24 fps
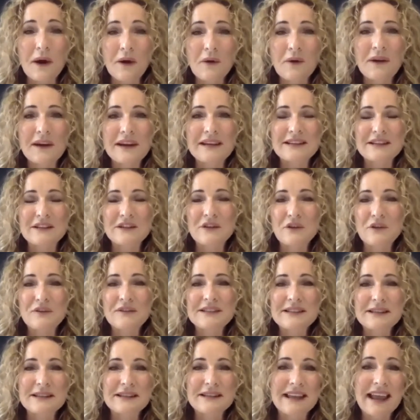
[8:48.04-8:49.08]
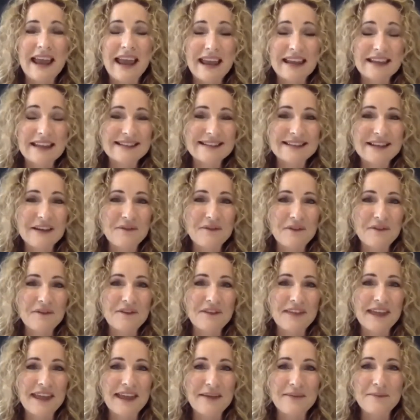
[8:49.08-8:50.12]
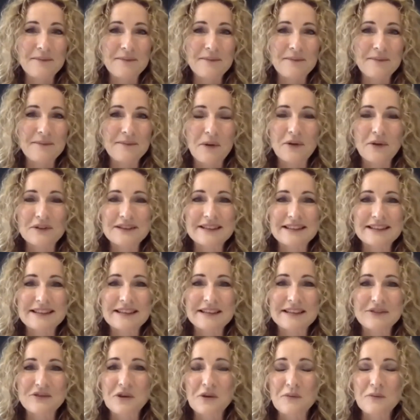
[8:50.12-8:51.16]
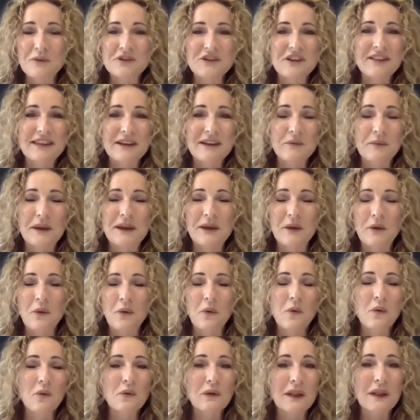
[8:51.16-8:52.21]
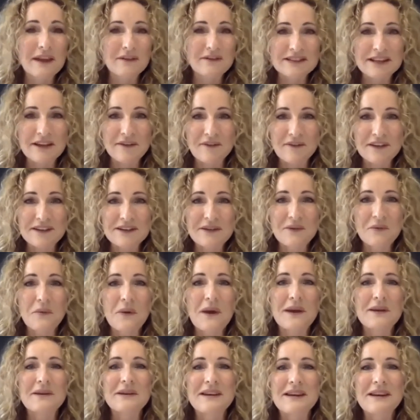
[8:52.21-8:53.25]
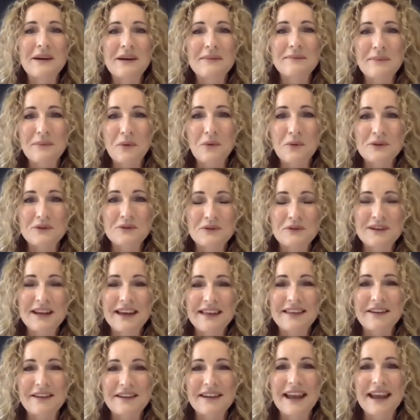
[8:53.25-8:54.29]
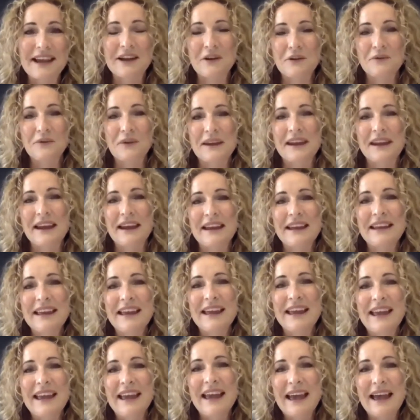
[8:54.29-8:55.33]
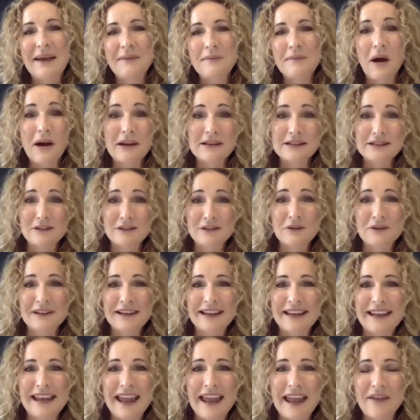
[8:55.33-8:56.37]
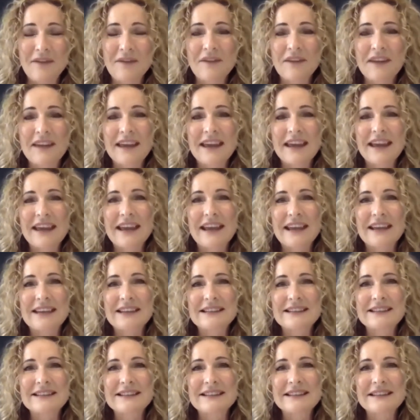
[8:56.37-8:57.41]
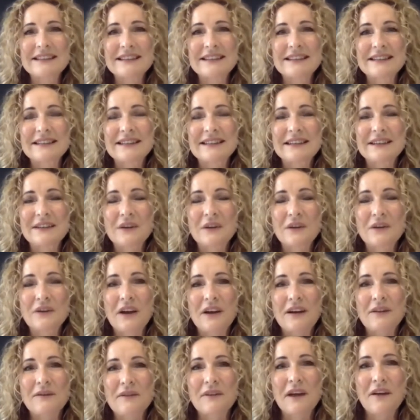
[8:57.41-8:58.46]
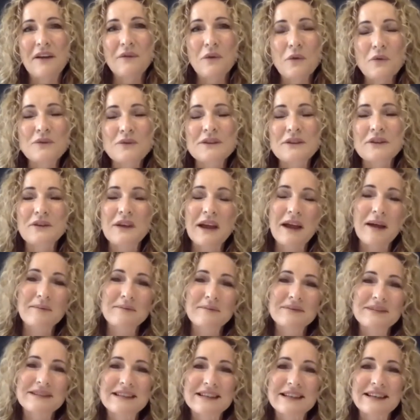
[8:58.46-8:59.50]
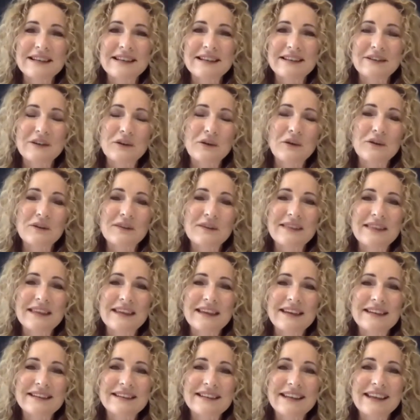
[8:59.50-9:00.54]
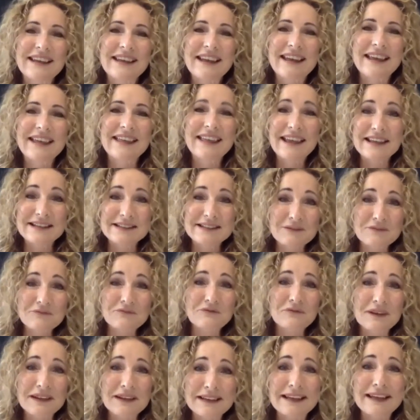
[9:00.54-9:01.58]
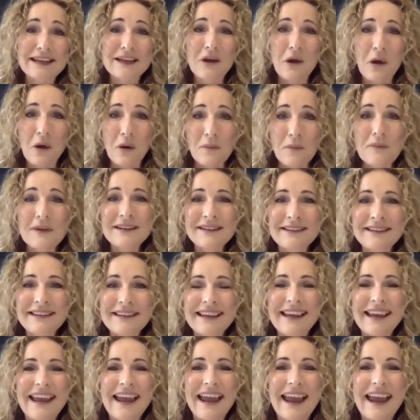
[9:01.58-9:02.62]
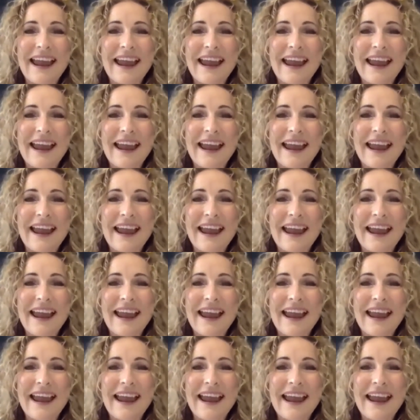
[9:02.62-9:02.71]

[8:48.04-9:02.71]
worried and nervous and suffer for that imposter syndrome, which I think we all have suffered at one point or another in our career, I certainly have, is, I've also come to learn that that's really common,